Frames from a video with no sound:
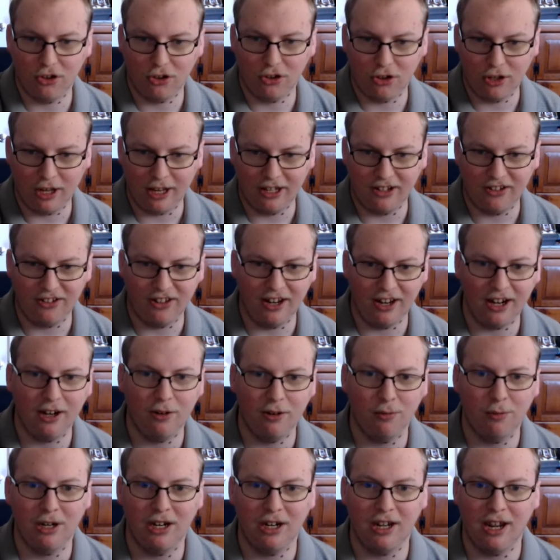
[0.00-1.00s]
that
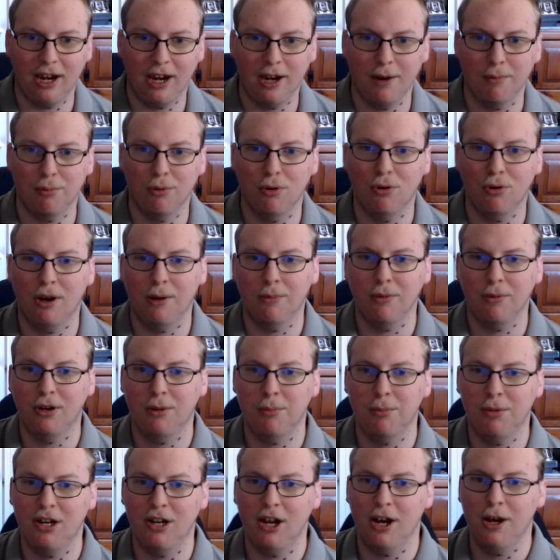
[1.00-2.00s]
second week of April, I'm going to
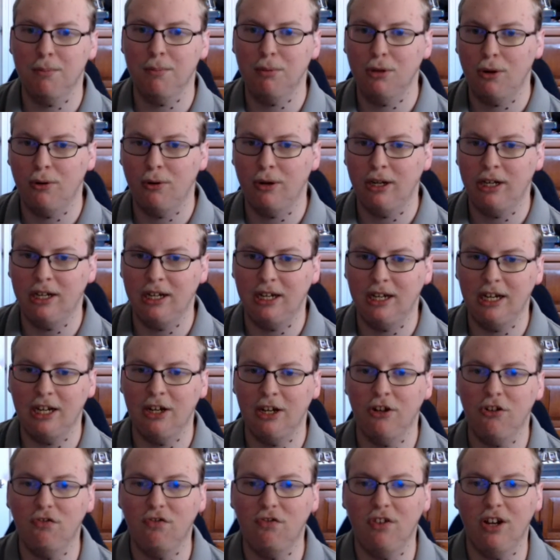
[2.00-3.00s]
be uploading
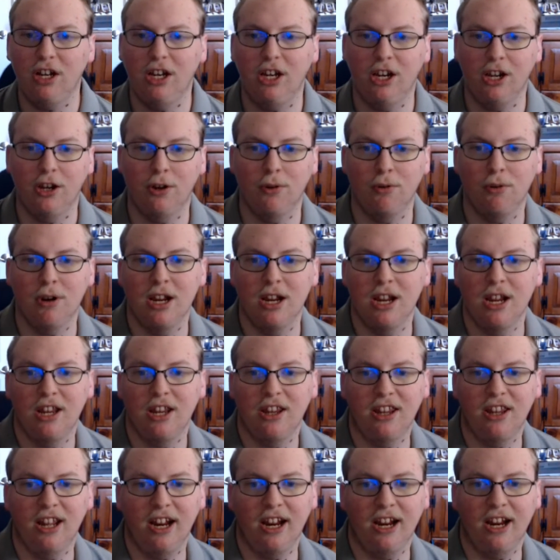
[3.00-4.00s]
each video
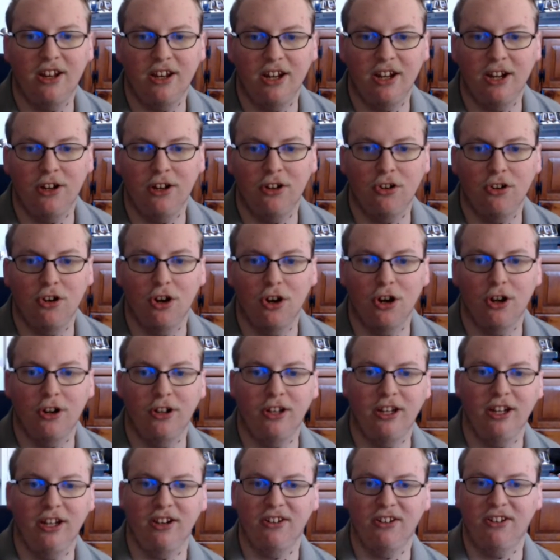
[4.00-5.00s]
that I did on
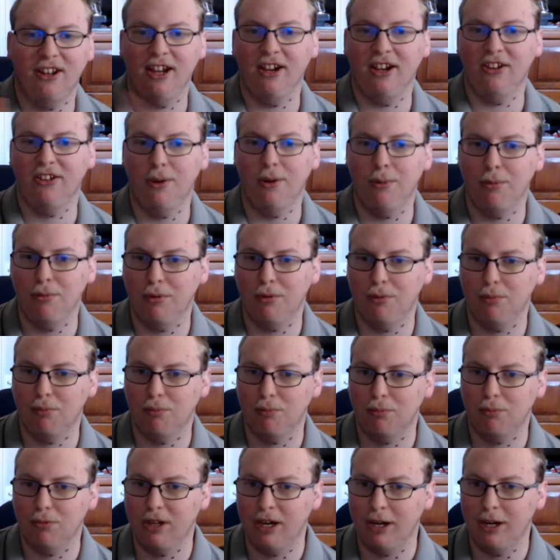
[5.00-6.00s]
the exact same
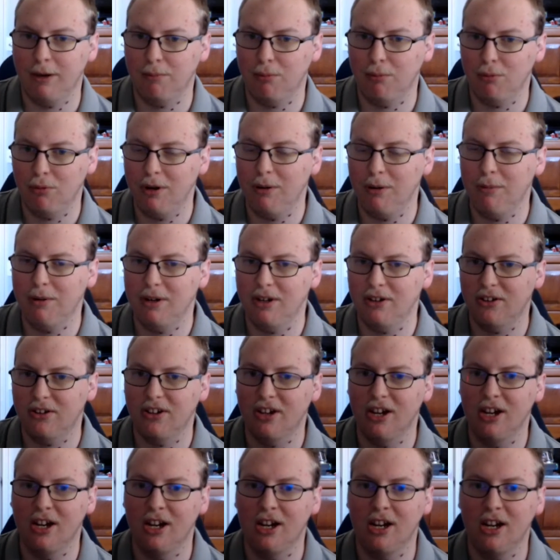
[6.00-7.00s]
day
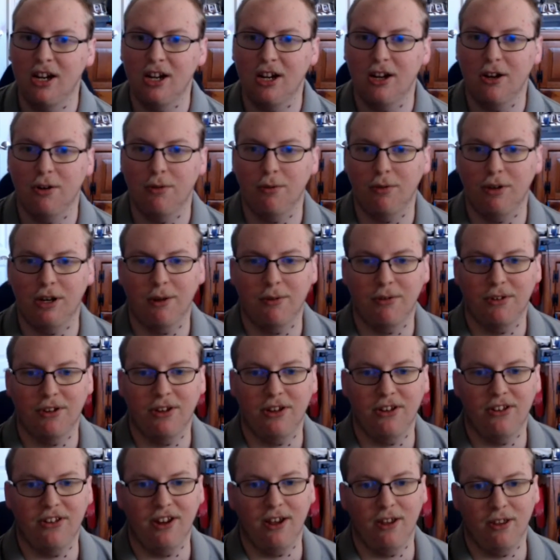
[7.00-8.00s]
previous when I was
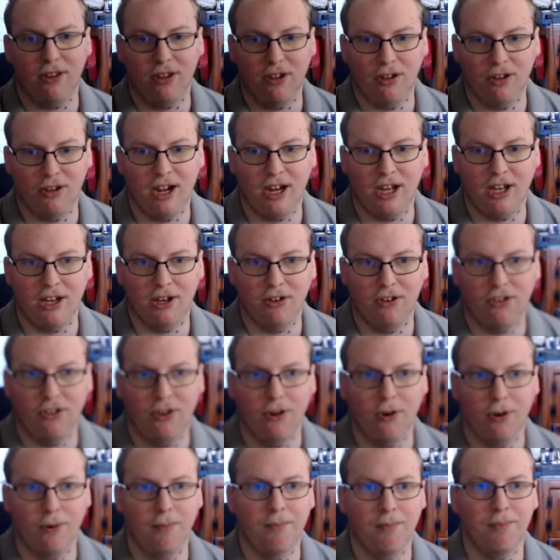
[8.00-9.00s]
in South Carolina.
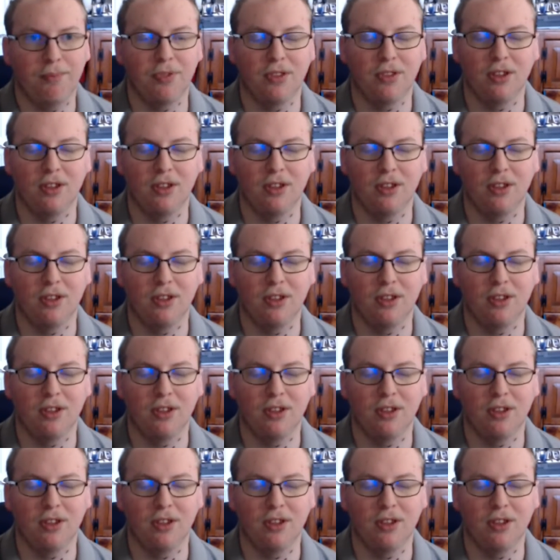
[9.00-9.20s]
So,